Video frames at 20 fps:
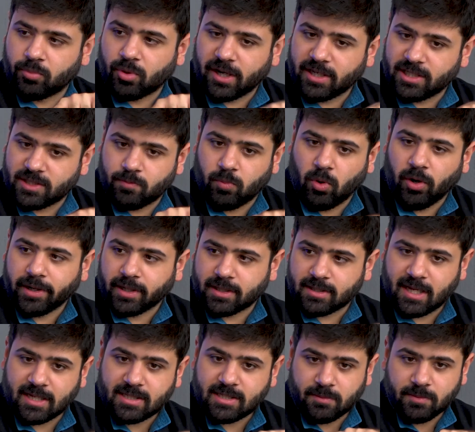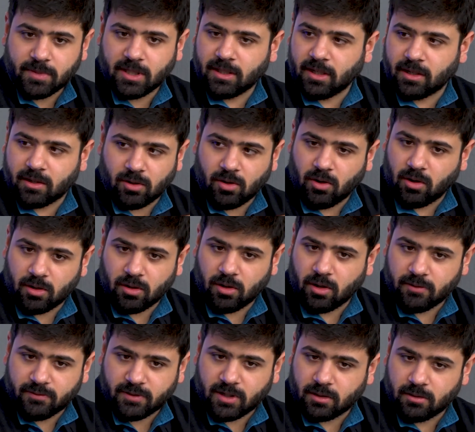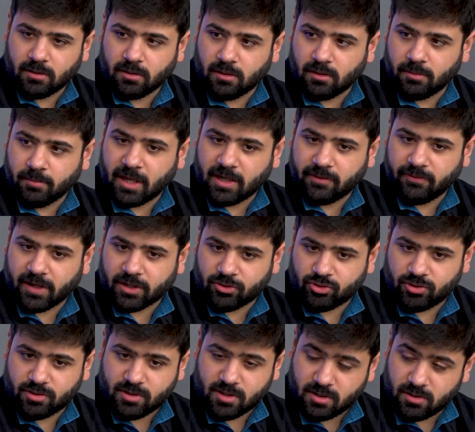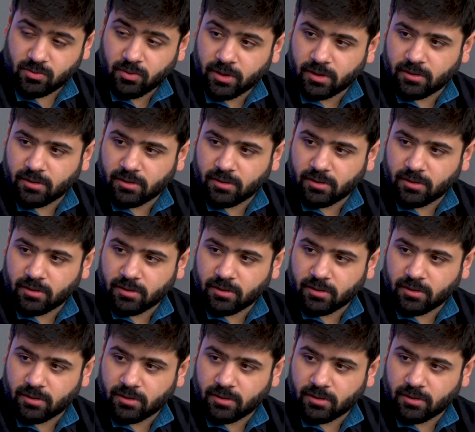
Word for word: price point. Yeah. That's something that not a lot of uh, manufacturers are doing